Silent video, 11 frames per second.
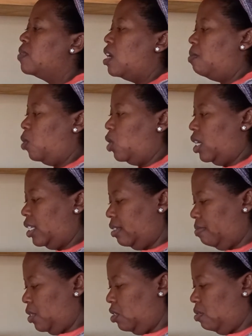I bought a little
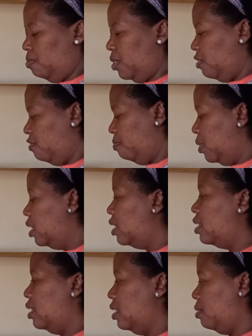bit of meat,
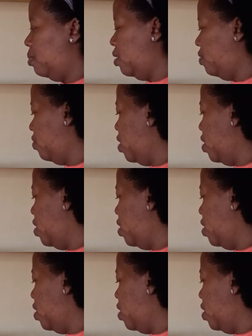a little bit of